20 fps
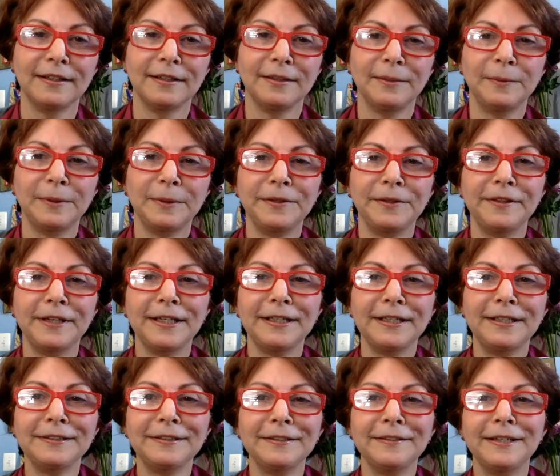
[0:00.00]
Well,
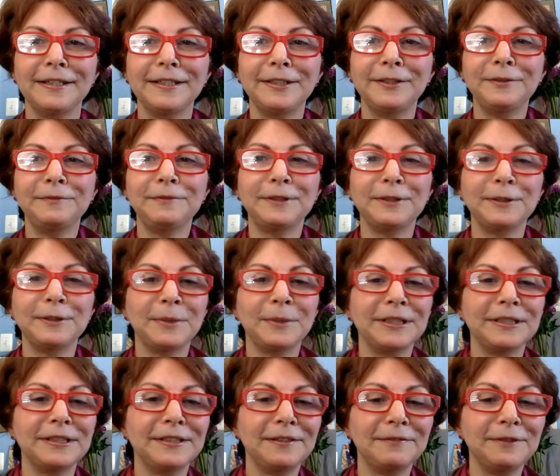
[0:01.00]
thank you very
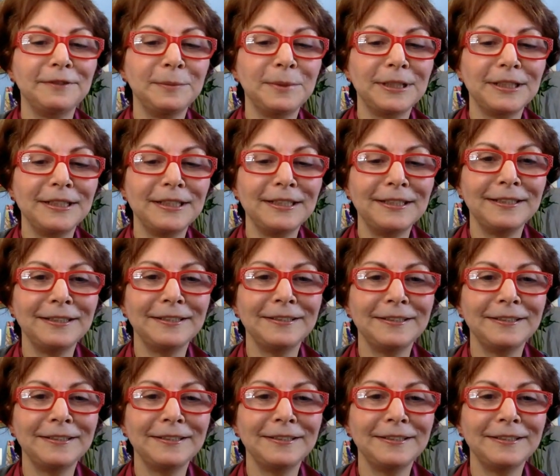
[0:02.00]
much, everybody.